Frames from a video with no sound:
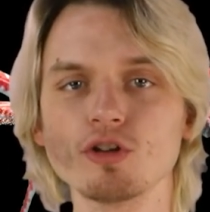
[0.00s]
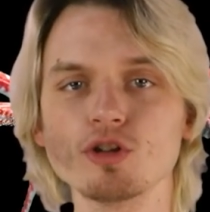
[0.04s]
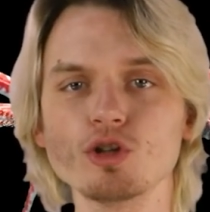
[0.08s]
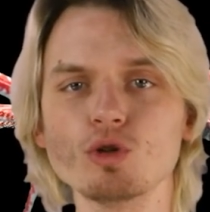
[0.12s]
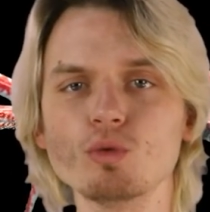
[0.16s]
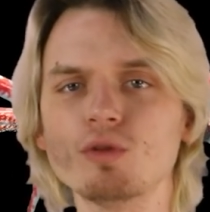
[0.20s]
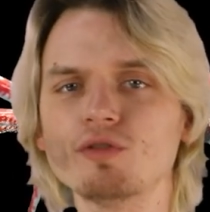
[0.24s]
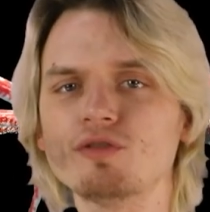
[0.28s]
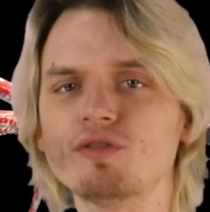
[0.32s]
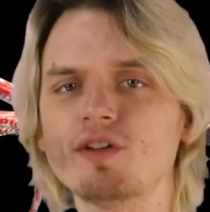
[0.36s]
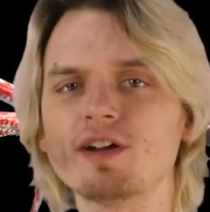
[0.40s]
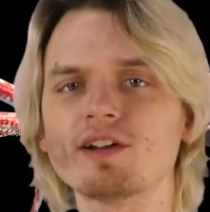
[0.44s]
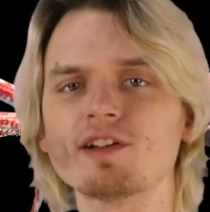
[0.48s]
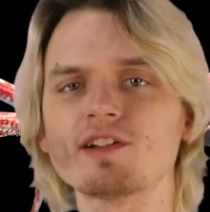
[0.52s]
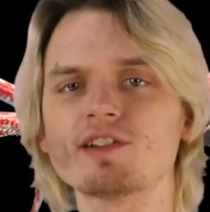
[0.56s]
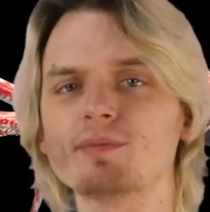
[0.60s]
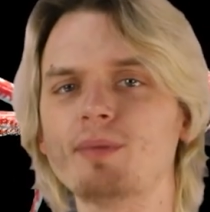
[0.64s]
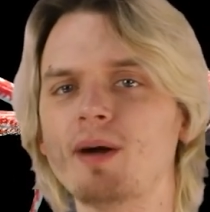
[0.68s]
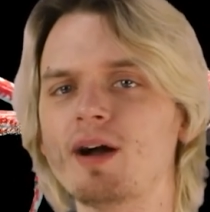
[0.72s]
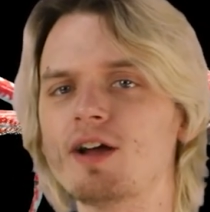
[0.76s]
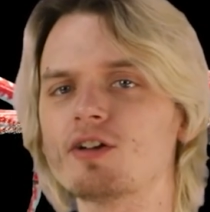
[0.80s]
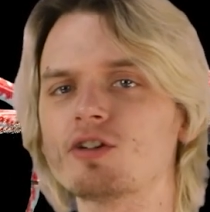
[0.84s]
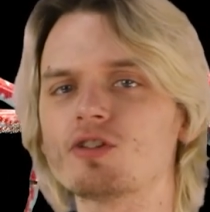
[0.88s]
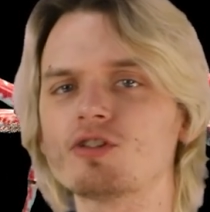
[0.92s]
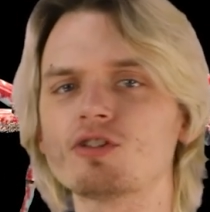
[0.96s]
you will find a
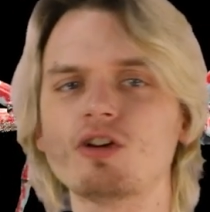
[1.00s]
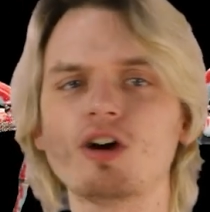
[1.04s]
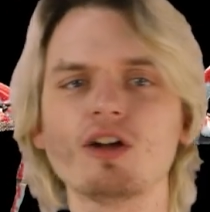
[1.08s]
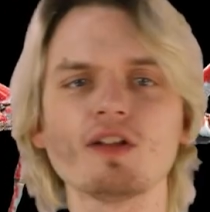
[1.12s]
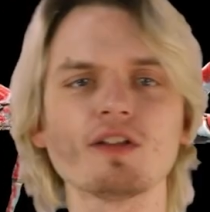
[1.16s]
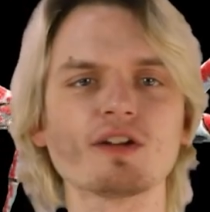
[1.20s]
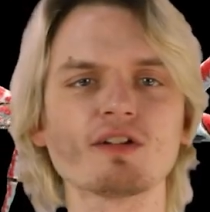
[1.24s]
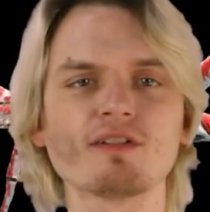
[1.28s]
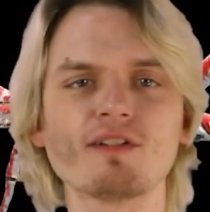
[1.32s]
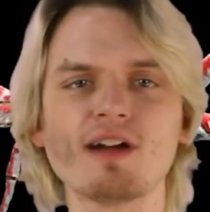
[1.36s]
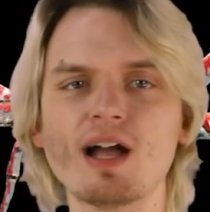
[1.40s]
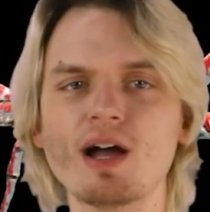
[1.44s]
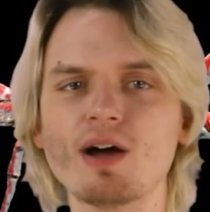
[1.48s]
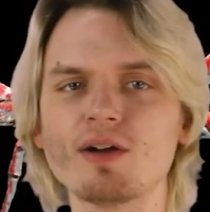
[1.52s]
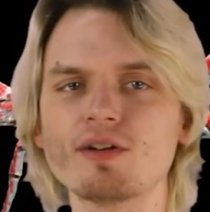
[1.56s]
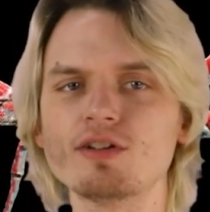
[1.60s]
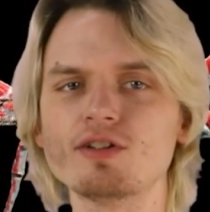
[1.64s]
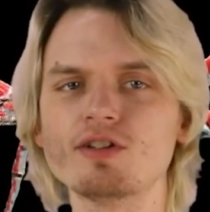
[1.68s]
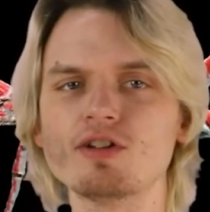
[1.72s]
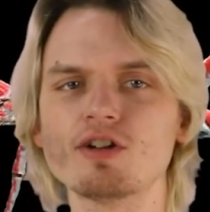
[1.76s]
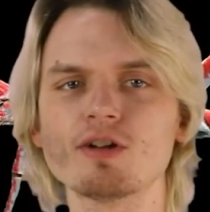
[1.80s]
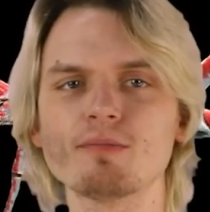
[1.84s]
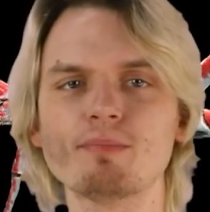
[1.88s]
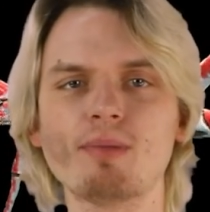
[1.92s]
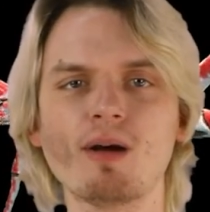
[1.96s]
spider crawling around
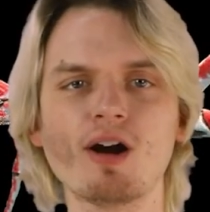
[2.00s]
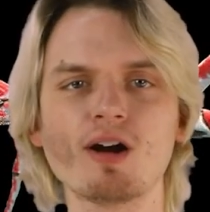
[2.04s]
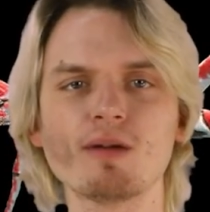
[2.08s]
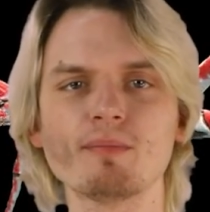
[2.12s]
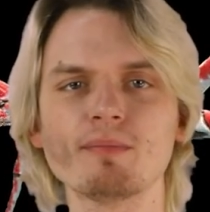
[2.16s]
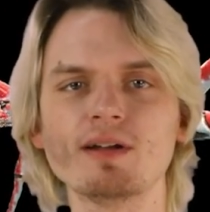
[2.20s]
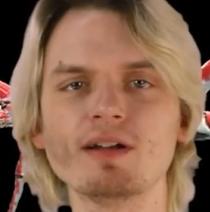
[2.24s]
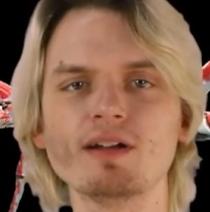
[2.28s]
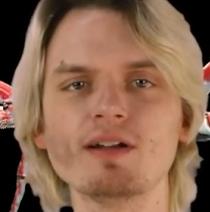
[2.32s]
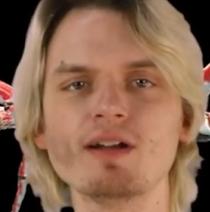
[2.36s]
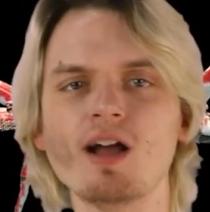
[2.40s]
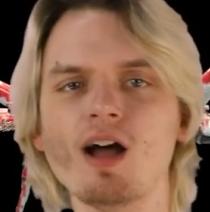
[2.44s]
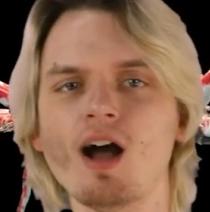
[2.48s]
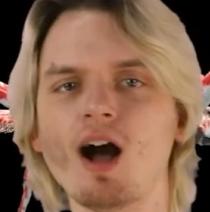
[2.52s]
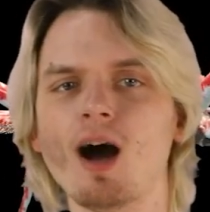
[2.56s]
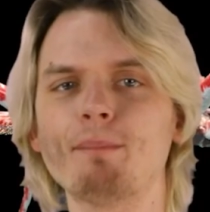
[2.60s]
in your apartment,